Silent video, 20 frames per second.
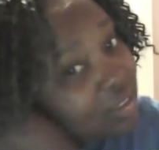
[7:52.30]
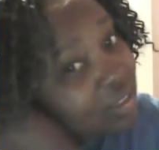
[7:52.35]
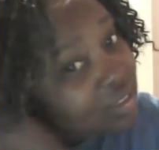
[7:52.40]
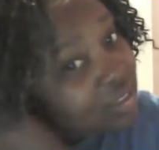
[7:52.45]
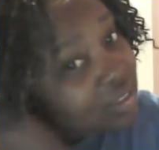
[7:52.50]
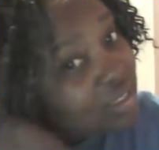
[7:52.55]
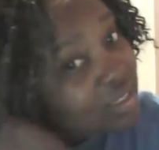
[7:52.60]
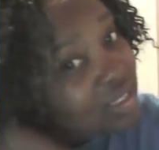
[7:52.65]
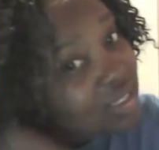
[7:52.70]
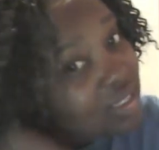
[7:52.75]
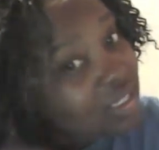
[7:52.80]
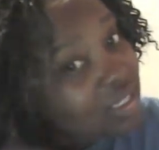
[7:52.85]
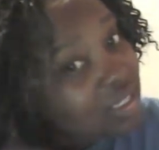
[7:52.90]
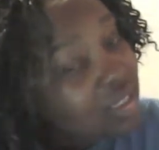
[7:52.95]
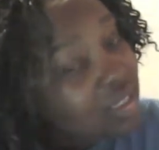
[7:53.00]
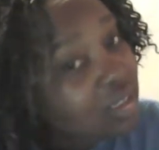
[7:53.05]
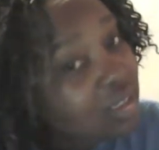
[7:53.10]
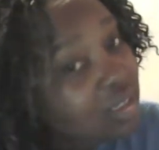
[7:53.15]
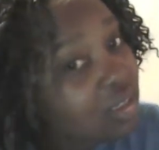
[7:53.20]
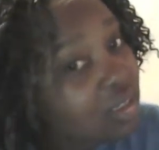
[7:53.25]
just to
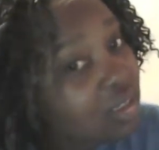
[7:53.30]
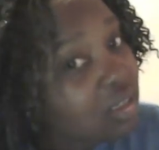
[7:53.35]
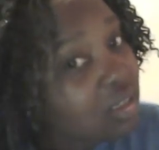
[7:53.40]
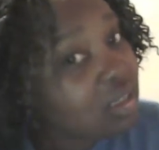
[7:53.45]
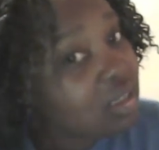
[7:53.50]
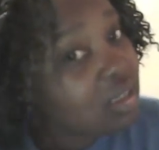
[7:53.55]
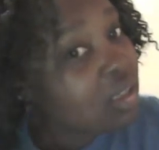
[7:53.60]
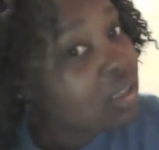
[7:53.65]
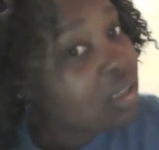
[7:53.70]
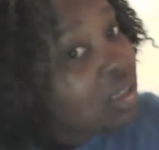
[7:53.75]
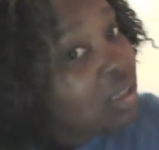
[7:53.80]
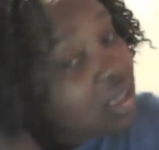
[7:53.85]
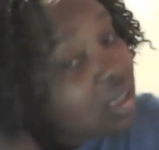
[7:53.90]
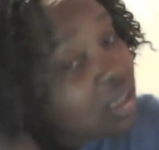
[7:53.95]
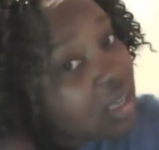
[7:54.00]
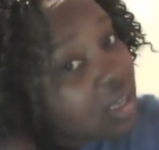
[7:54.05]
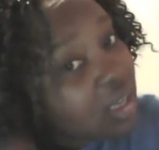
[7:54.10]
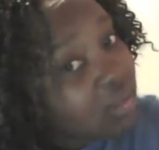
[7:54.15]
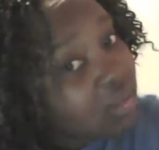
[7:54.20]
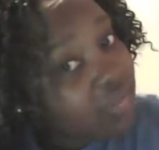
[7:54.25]
see.
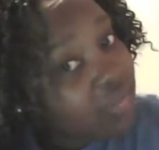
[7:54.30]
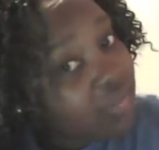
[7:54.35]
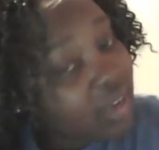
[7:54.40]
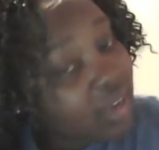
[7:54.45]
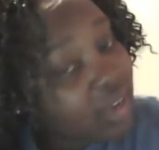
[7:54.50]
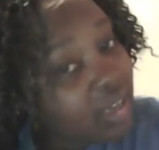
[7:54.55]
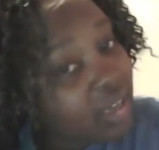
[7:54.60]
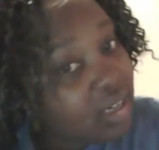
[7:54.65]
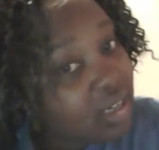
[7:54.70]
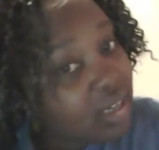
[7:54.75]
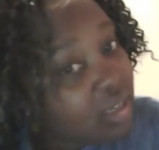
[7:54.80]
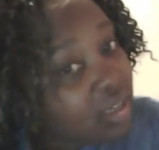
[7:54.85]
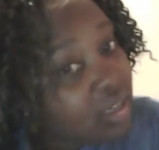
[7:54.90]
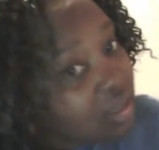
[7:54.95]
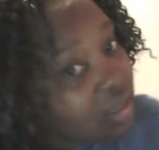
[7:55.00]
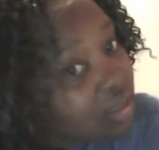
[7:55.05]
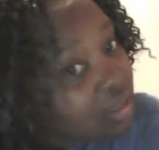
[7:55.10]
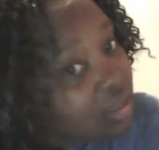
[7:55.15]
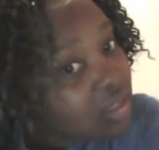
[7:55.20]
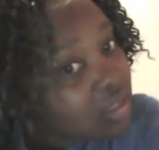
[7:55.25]
And if I find any
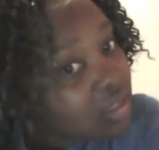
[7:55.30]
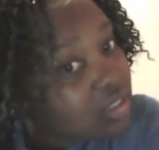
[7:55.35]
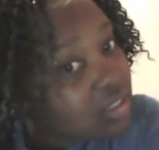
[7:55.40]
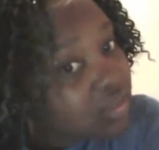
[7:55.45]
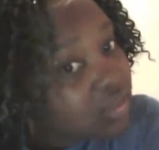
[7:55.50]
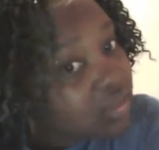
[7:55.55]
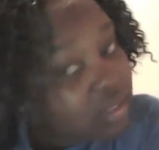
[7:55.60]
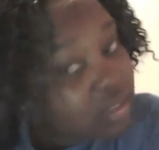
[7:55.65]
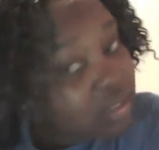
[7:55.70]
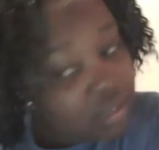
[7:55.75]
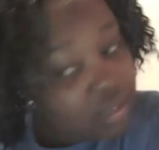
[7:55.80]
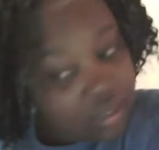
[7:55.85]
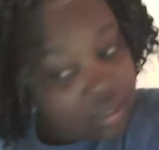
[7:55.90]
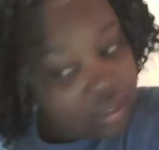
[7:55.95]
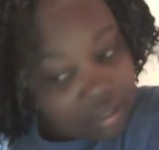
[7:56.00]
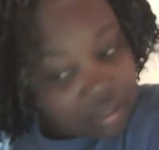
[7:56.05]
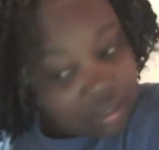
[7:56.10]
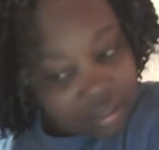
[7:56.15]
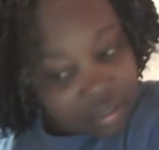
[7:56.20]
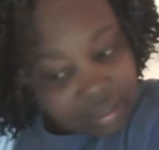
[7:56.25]
strings or
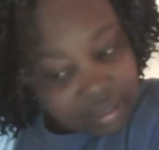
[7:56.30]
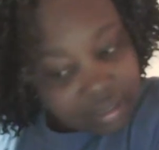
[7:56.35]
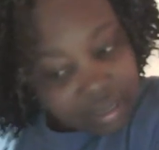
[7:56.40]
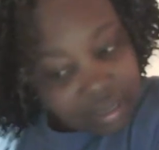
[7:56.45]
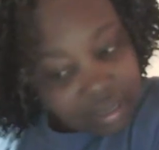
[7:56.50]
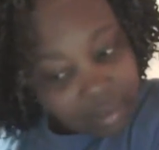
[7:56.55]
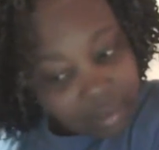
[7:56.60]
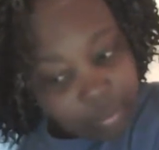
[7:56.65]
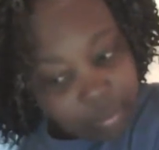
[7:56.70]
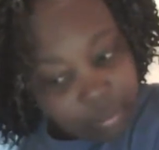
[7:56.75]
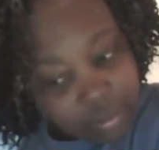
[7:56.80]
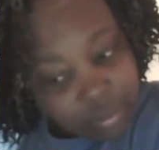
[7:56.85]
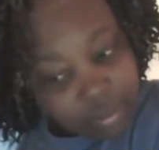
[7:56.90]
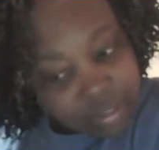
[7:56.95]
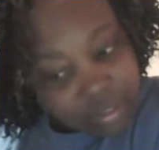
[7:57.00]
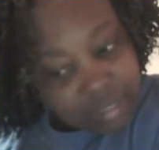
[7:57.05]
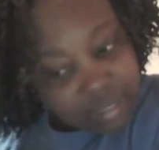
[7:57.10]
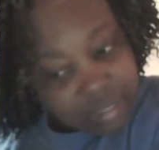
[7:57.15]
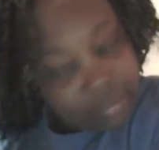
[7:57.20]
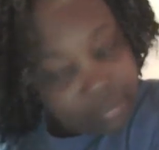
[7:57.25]
anything like that, I will
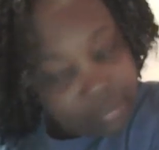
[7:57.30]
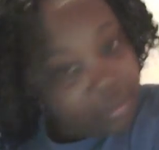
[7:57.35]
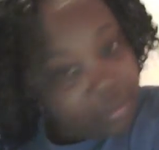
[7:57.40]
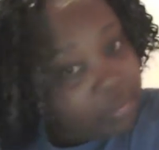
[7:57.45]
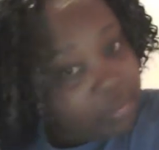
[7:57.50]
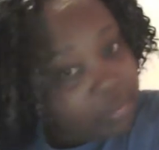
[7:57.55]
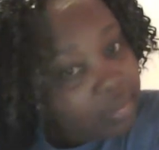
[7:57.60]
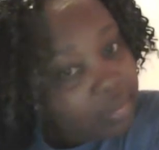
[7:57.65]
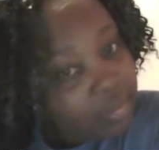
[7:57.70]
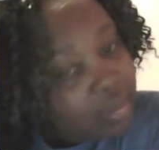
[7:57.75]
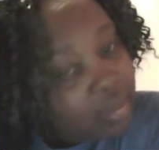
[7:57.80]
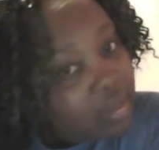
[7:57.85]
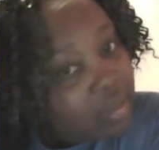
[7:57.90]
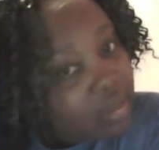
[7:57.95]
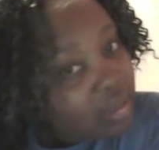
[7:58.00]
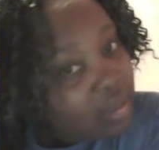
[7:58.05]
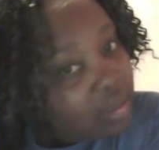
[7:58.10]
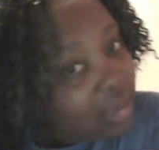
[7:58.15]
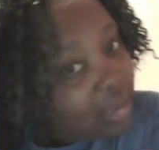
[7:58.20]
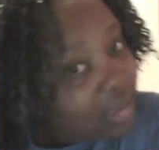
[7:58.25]
snip them.
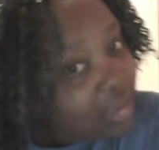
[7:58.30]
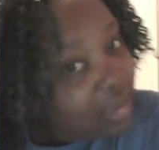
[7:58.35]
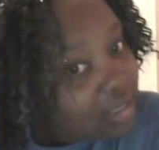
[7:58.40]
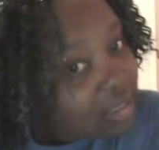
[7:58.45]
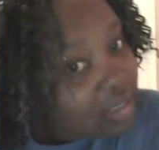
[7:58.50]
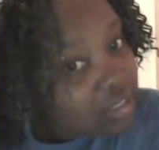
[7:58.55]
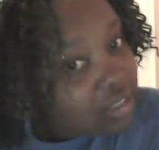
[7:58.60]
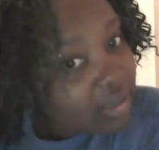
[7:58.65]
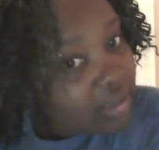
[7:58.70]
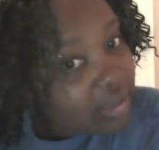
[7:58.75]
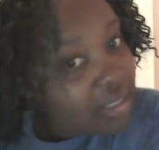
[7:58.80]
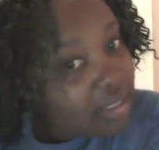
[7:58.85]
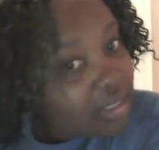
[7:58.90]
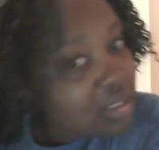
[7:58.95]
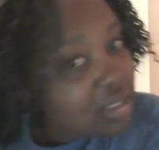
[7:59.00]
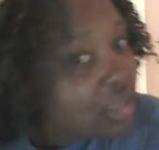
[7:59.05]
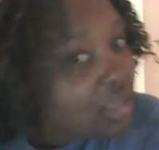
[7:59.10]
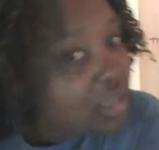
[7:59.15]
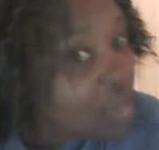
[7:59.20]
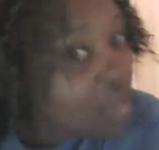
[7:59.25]
Like any strings that